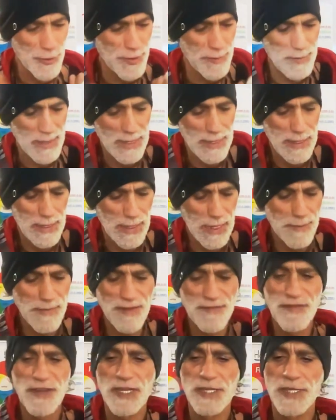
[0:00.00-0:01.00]
them. Let
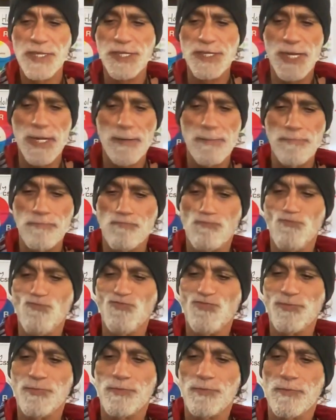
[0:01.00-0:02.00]
me fix this up.
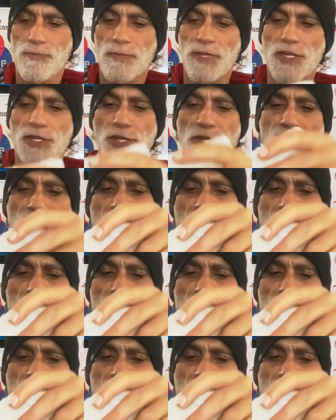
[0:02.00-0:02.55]
This is